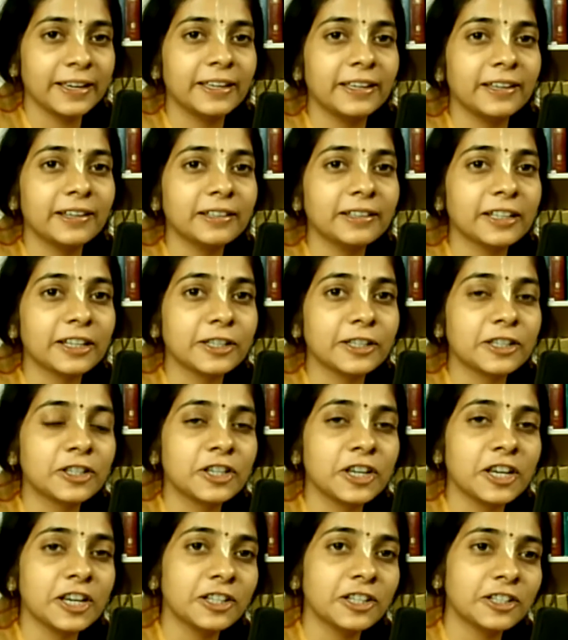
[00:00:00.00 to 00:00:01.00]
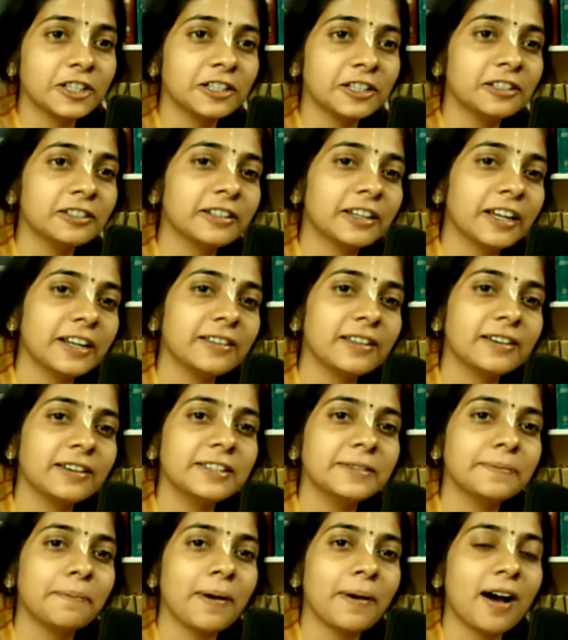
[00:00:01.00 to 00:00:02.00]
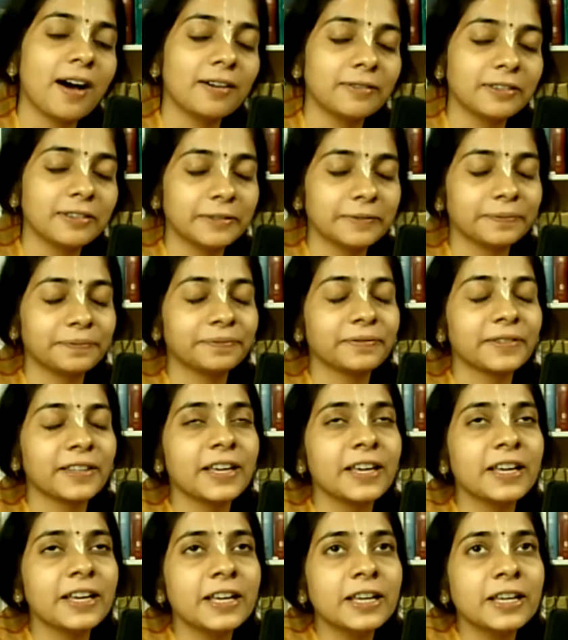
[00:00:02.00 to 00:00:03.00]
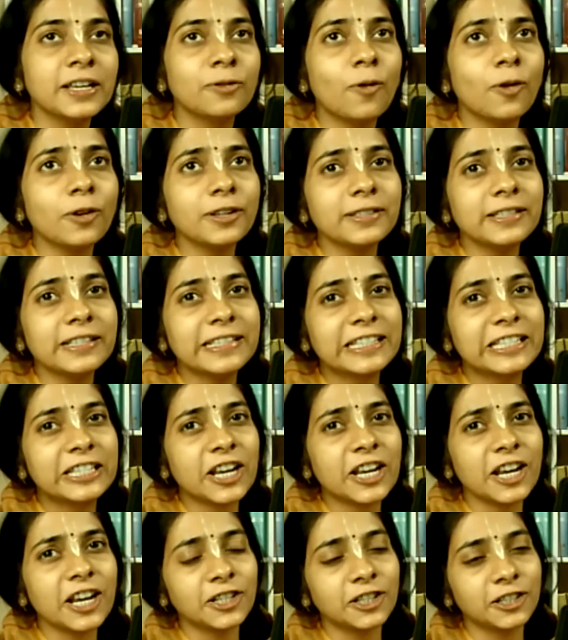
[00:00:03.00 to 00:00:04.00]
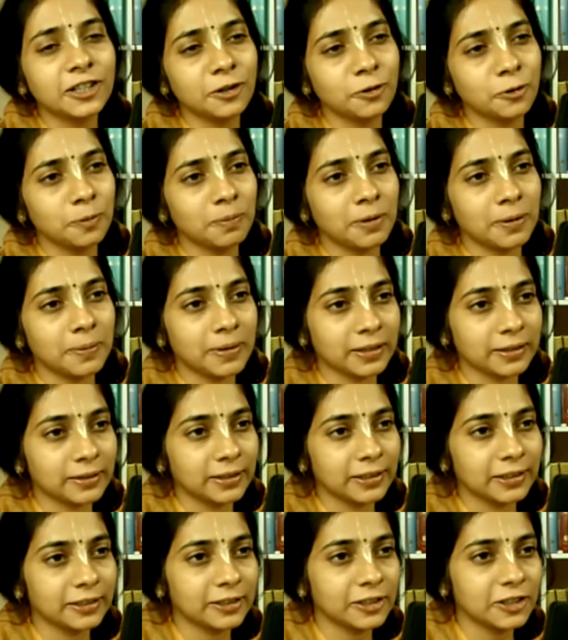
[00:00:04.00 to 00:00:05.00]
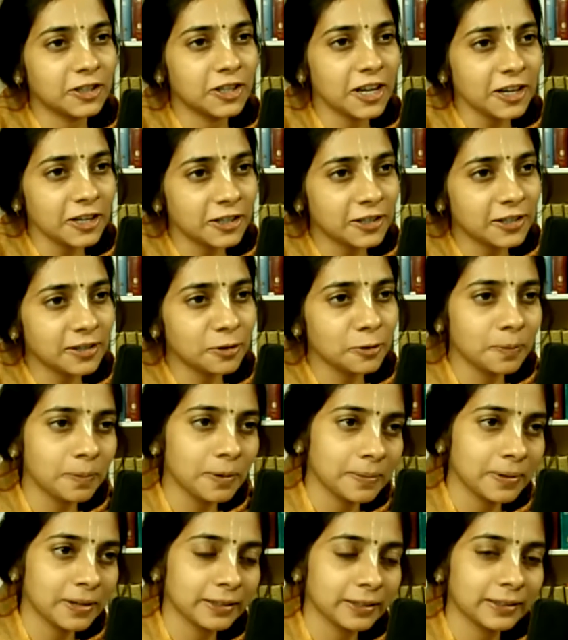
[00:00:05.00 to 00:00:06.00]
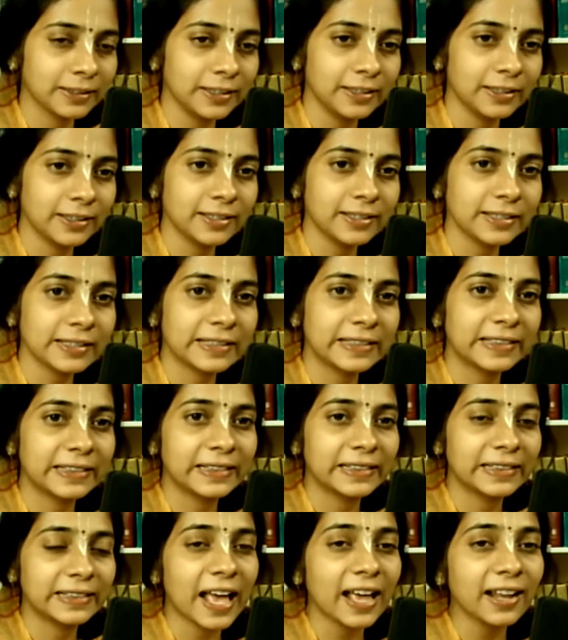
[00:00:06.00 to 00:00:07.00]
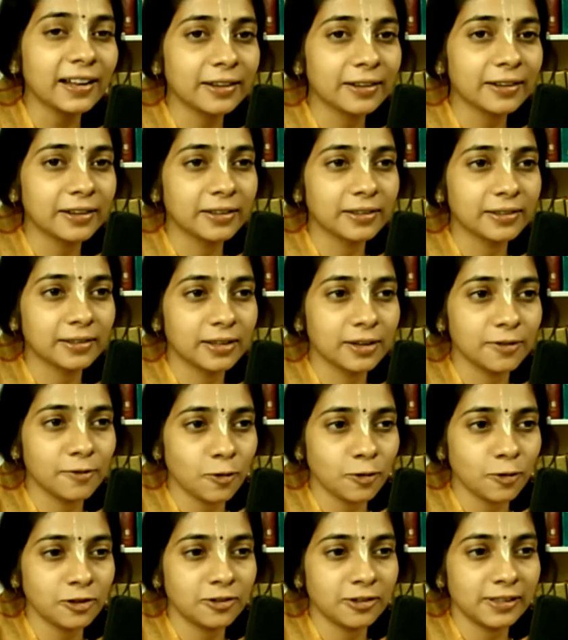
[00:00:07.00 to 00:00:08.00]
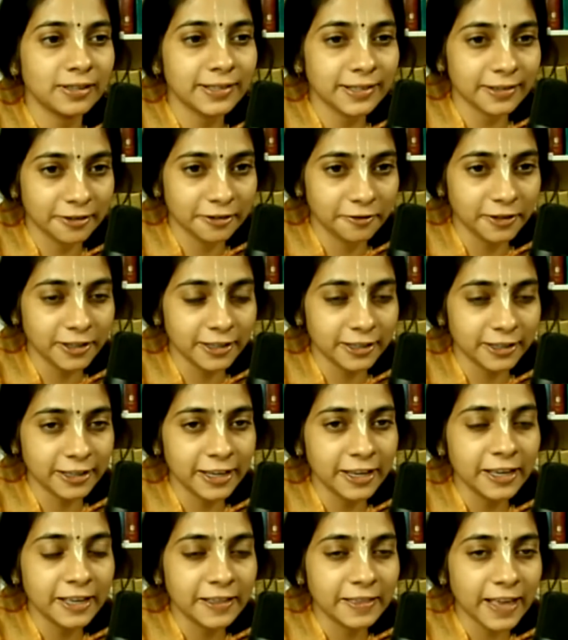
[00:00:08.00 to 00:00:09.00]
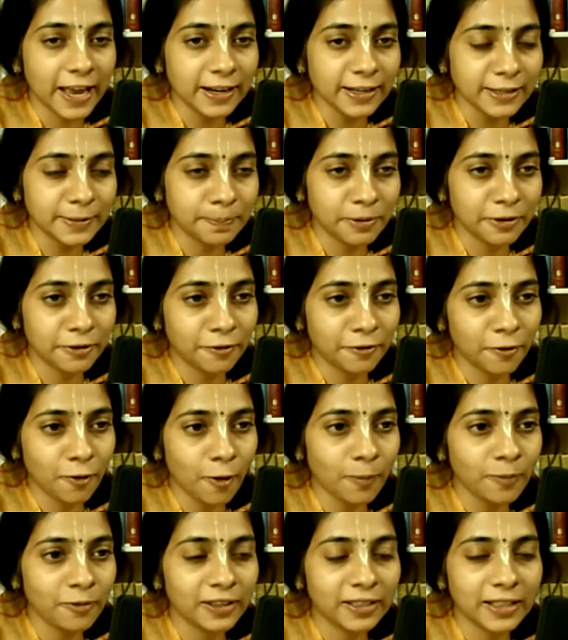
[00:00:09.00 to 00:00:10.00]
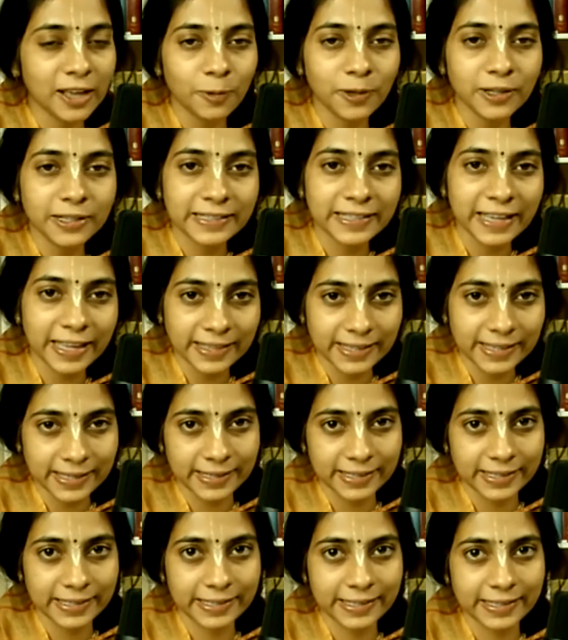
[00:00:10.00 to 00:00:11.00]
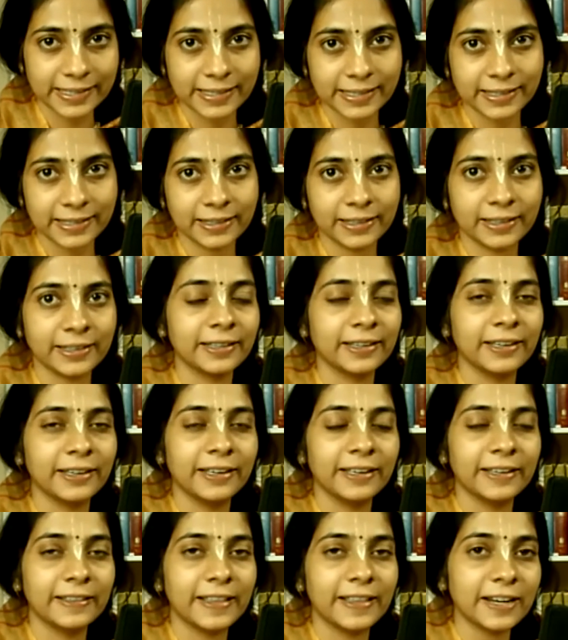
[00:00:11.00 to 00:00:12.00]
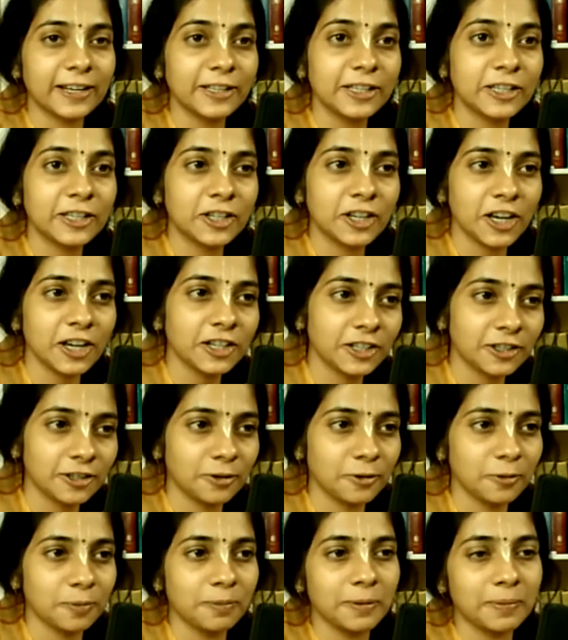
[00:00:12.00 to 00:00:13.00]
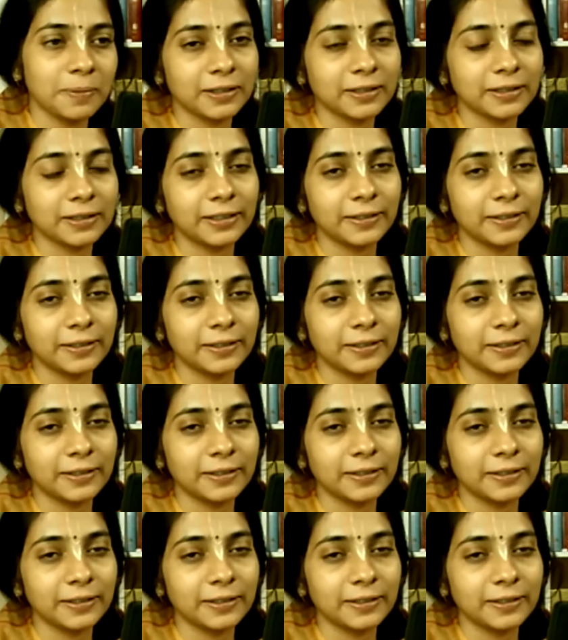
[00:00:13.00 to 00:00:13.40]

Yeah, there is Cheshta and there is Bhava. What is this Cheshta Rupa Bhakti? Cheshta Rupa Bhakti is that devotional service that is performed with our senses. That is Cheshta Rupa Bhakti.